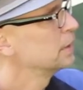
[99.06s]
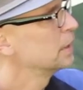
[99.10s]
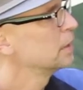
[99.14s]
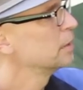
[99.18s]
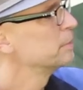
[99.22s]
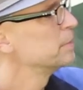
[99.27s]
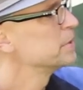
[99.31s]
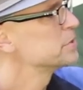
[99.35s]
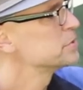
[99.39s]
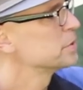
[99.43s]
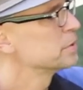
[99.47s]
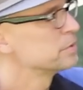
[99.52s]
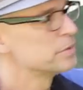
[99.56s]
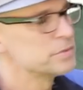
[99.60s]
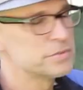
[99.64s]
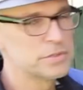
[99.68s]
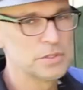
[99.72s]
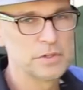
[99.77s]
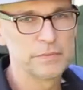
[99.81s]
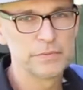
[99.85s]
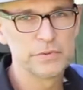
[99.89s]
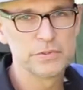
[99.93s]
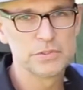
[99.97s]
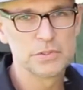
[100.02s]
the elements on the
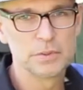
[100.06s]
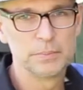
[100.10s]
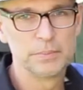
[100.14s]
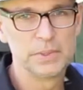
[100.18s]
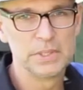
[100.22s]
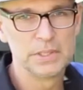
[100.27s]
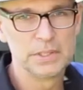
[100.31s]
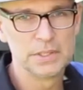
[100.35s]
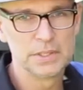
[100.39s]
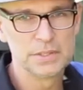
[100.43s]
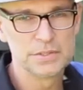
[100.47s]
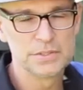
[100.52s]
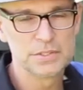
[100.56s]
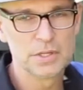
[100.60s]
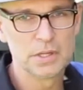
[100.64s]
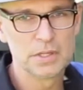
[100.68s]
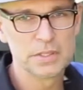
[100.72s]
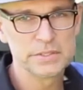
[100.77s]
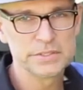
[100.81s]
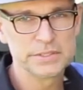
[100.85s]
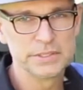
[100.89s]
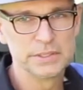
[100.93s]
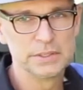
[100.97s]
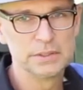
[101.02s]
surface are being
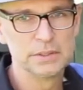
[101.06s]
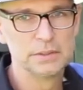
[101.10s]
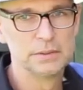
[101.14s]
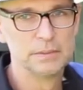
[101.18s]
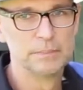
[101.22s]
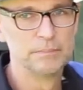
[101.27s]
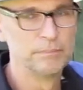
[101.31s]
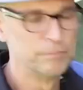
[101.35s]
exhausted.